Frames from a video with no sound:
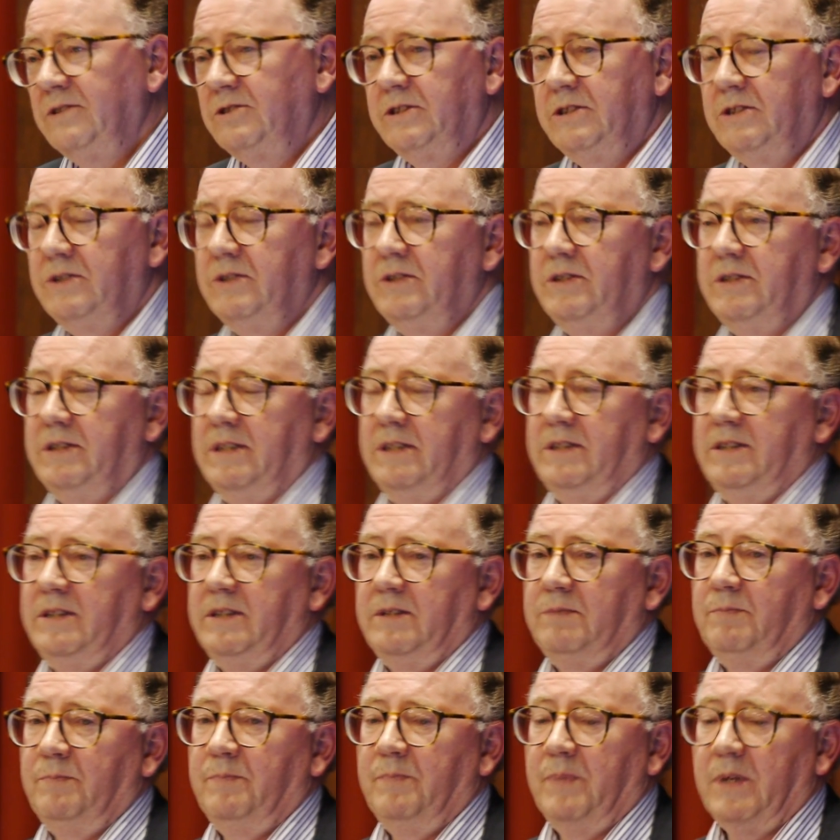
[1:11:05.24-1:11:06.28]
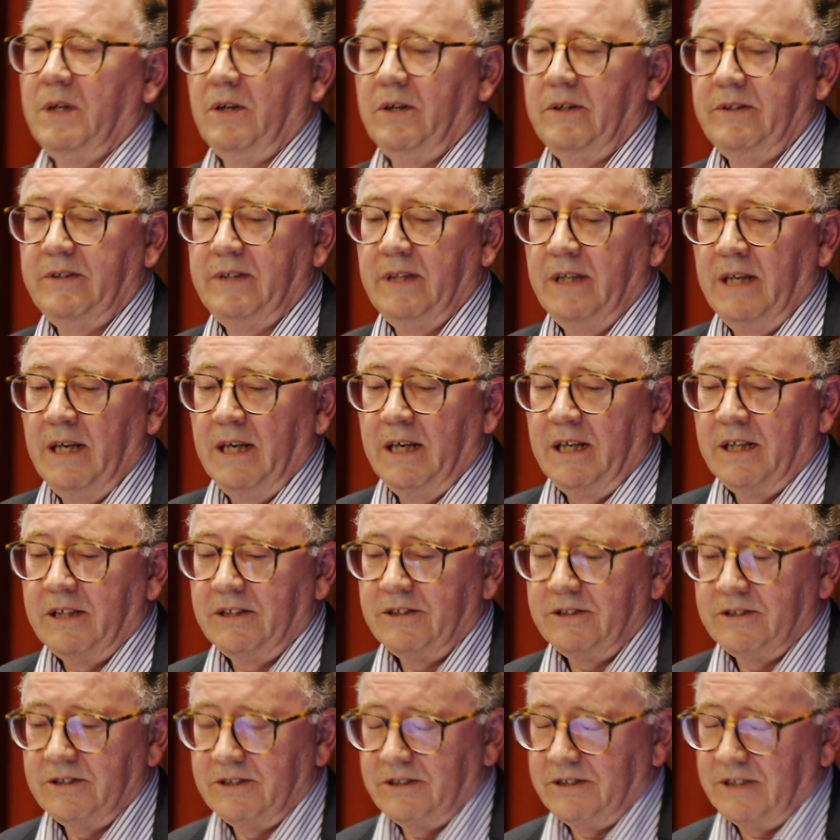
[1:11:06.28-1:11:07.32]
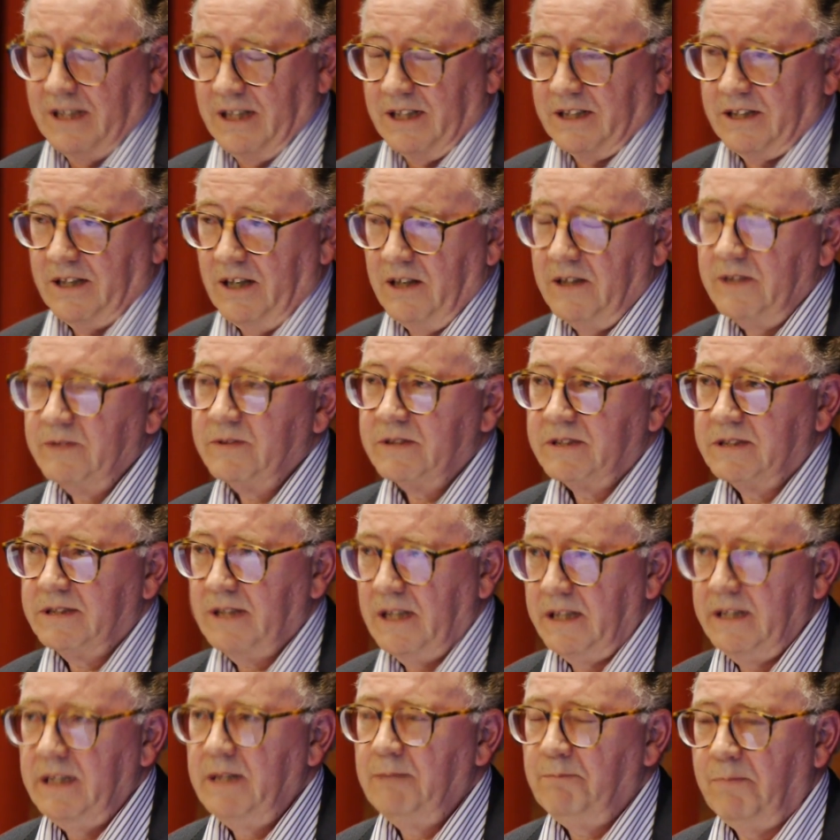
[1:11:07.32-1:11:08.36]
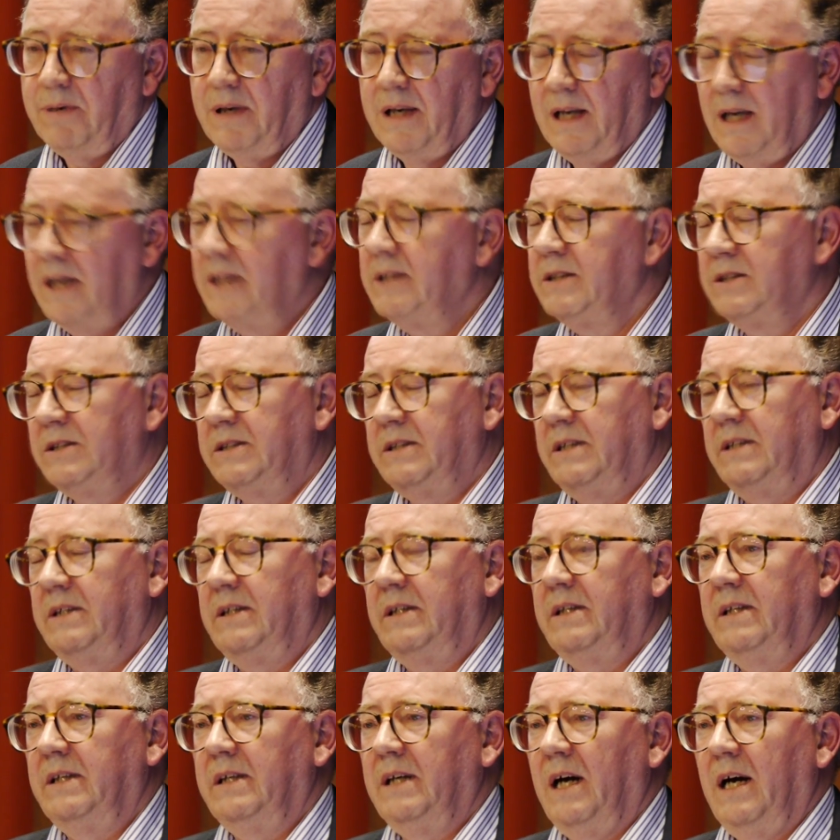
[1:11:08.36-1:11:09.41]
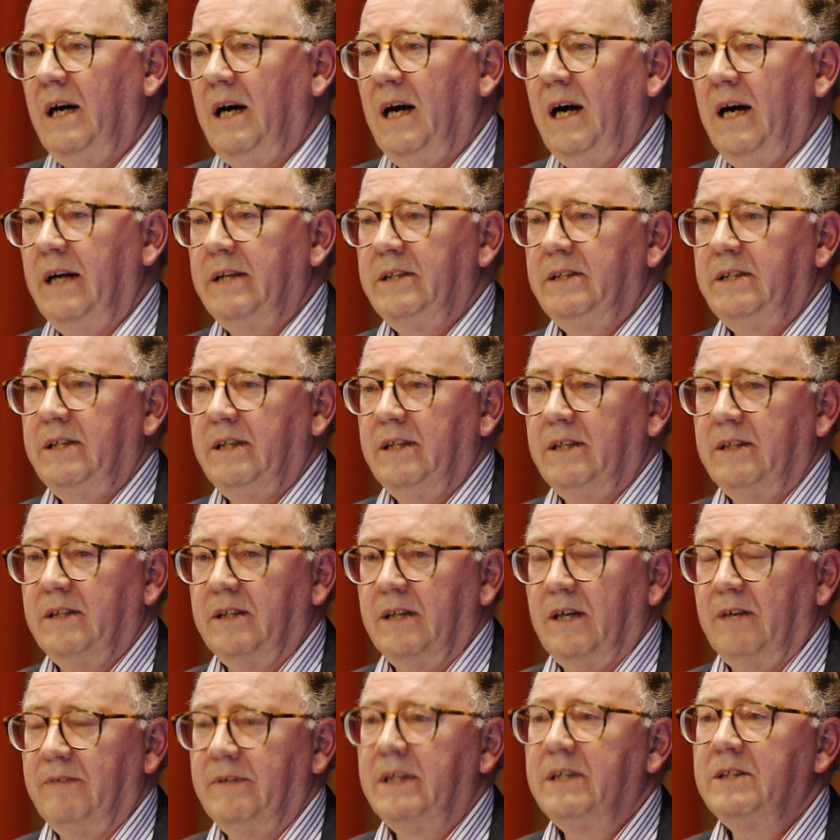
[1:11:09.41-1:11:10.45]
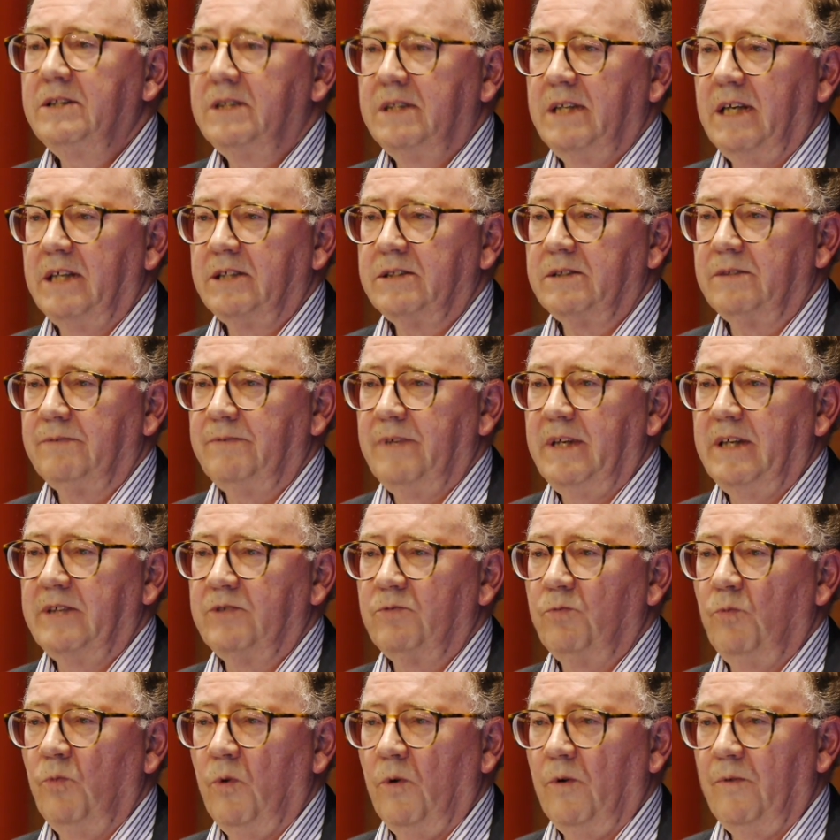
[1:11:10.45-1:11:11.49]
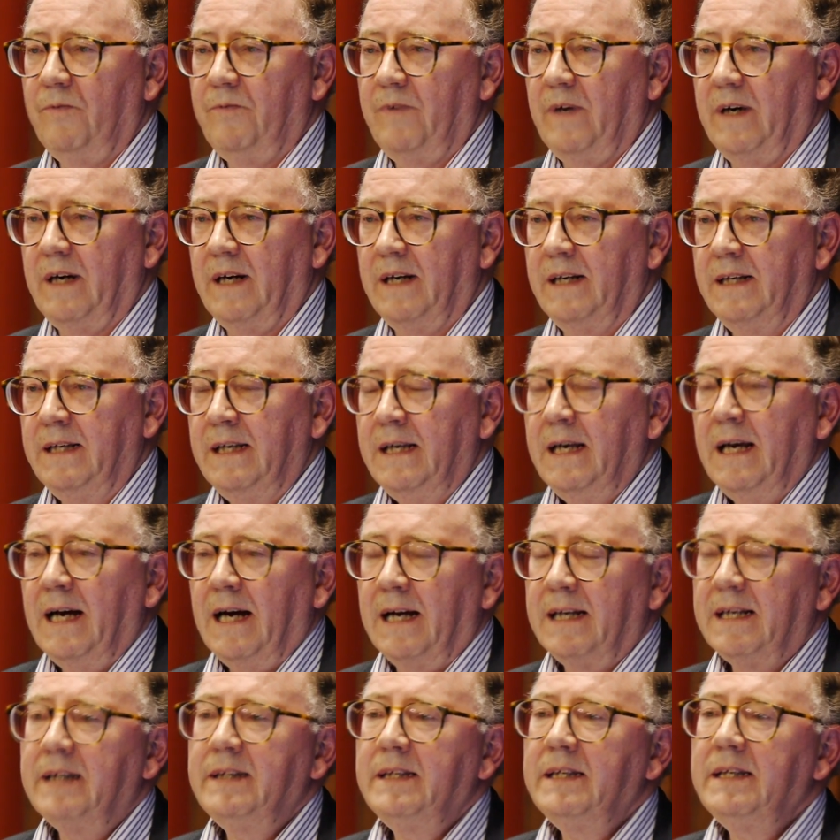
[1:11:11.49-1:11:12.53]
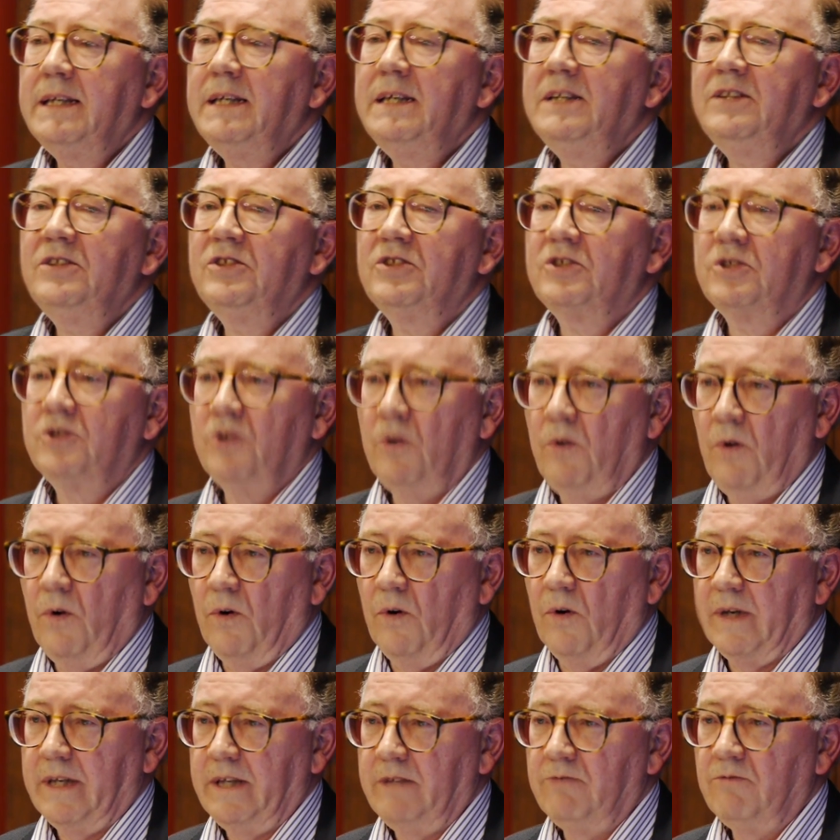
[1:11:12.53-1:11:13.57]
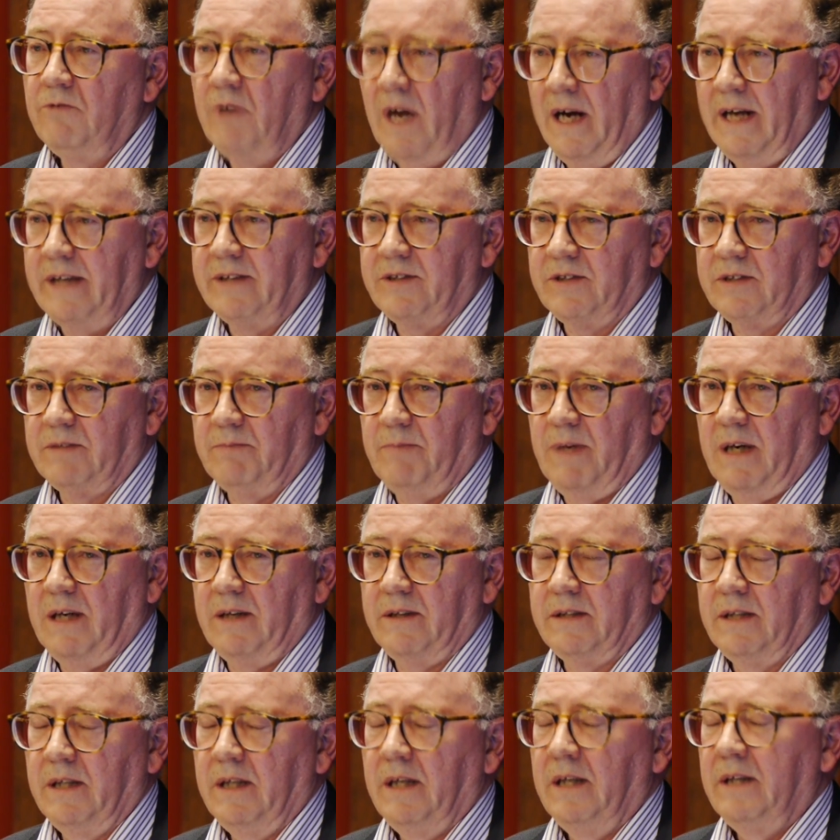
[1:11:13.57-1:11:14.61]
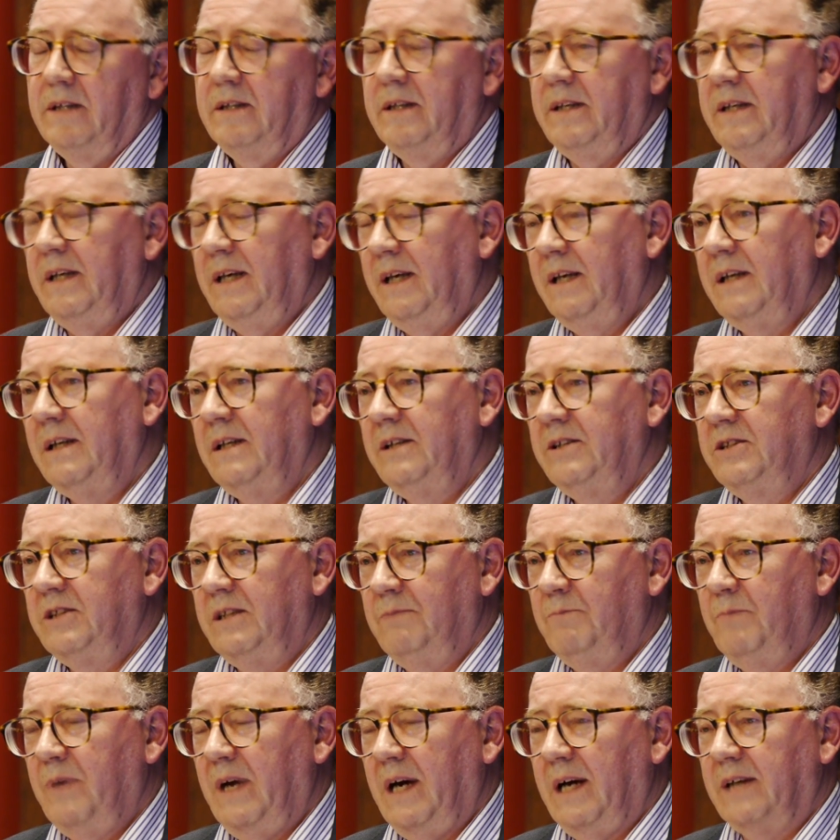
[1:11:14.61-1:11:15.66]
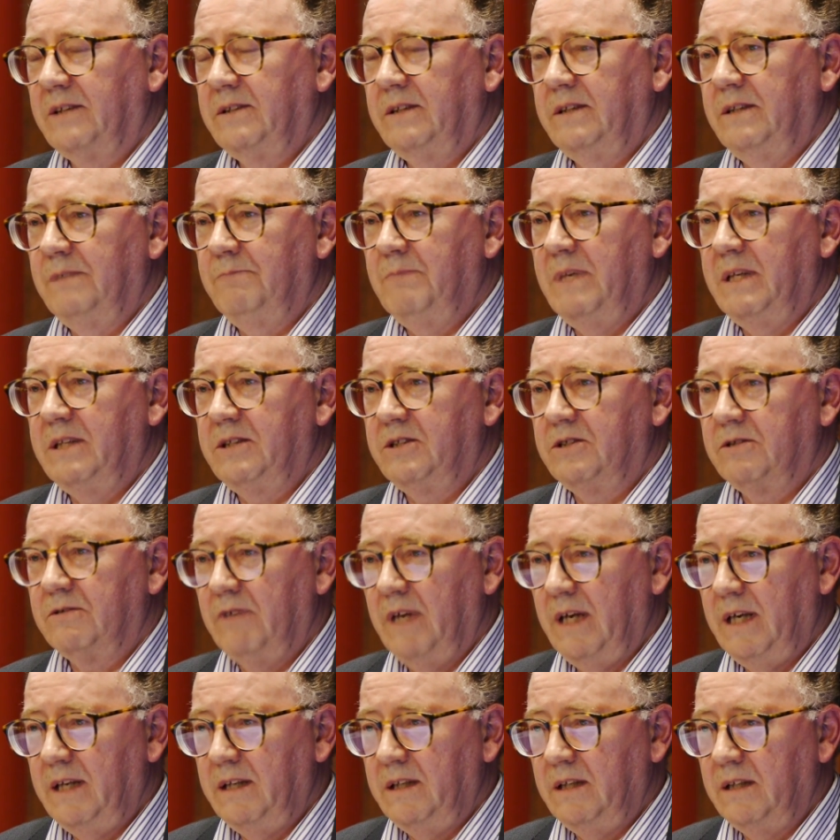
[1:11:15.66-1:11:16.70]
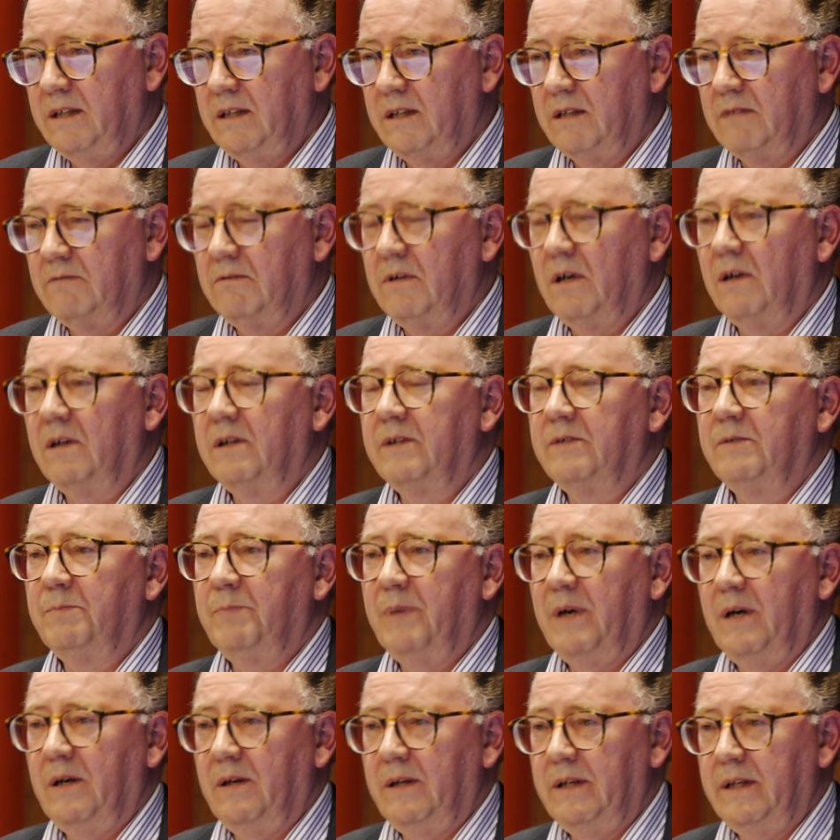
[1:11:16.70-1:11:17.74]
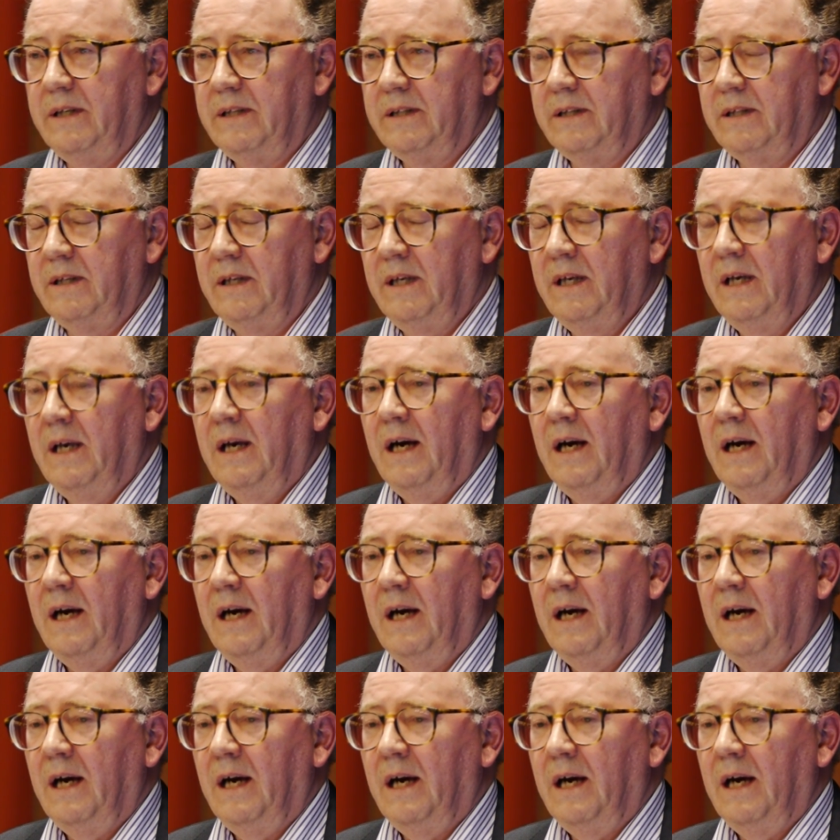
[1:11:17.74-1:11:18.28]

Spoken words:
I introduce this is because Coleridge was suddenly plunged into the idea of international affairs, warfare, and I think he writes about the English impact in the Mediterranean, the role of Napoleon,